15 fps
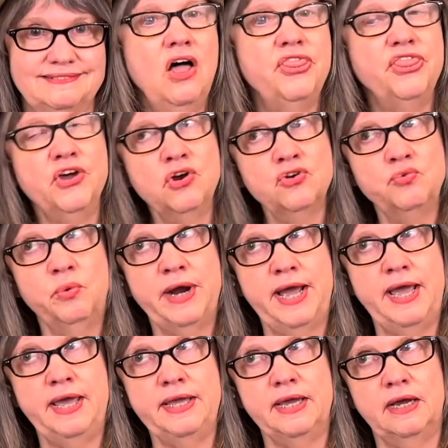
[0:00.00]
A third
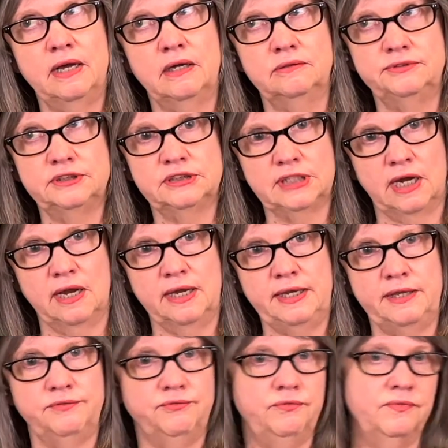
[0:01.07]
way of
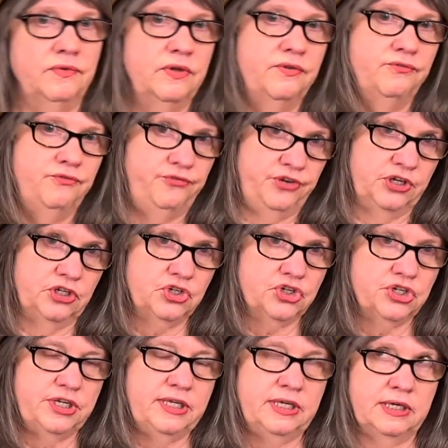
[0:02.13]
signing
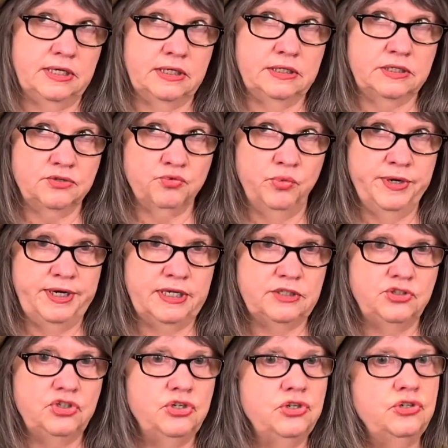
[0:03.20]
fish is when
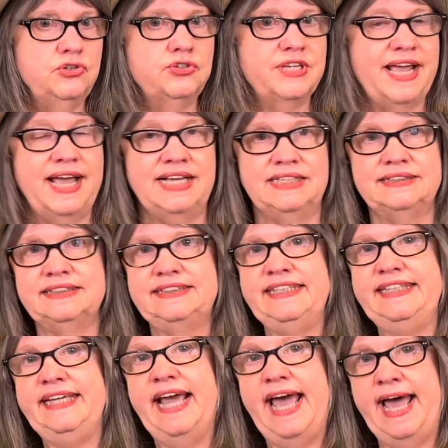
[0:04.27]
it's used as
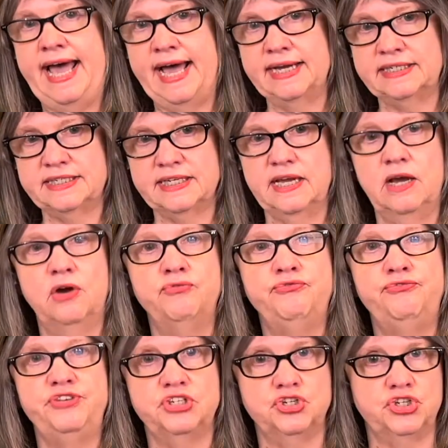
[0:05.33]
the act of
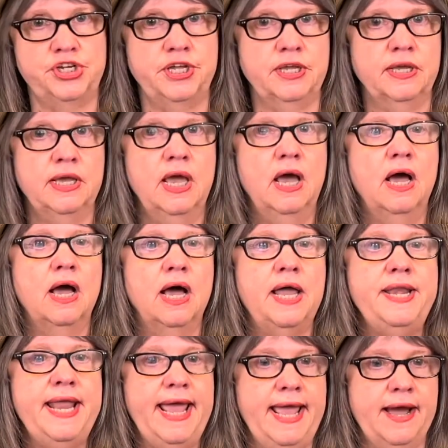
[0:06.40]
fishing,
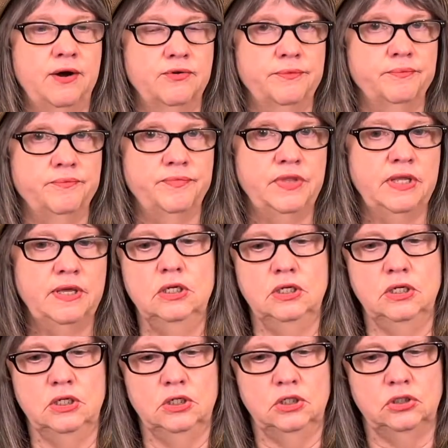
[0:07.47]
a noun.
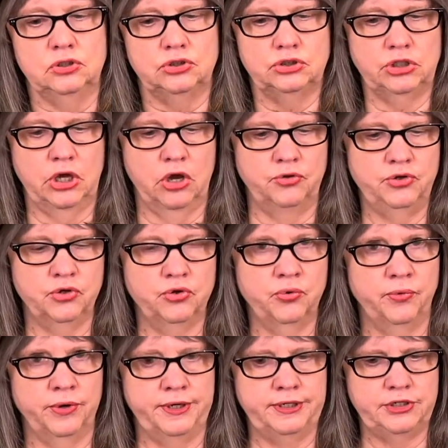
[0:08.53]
So you're
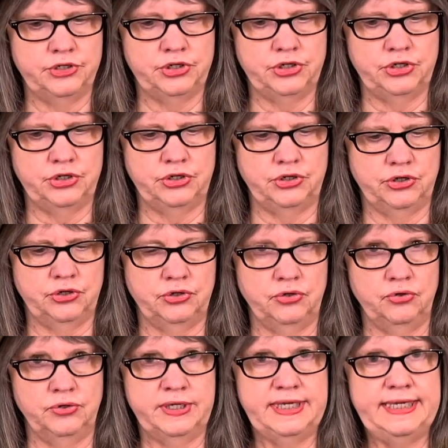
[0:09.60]
going
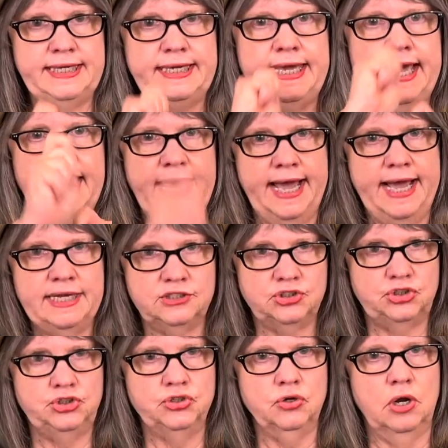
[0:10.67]
to
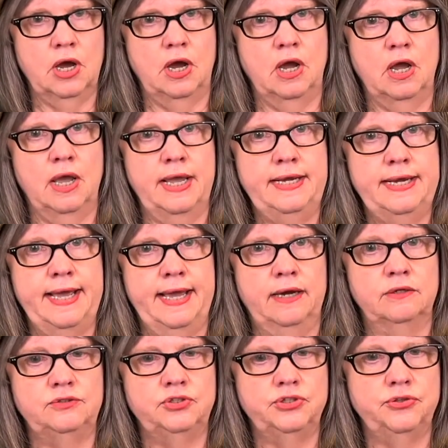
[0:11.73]
cast your line
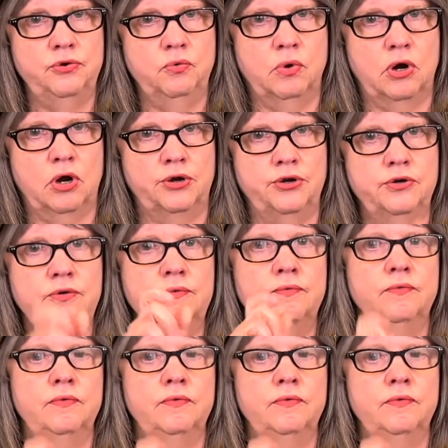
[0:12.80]
out into the water.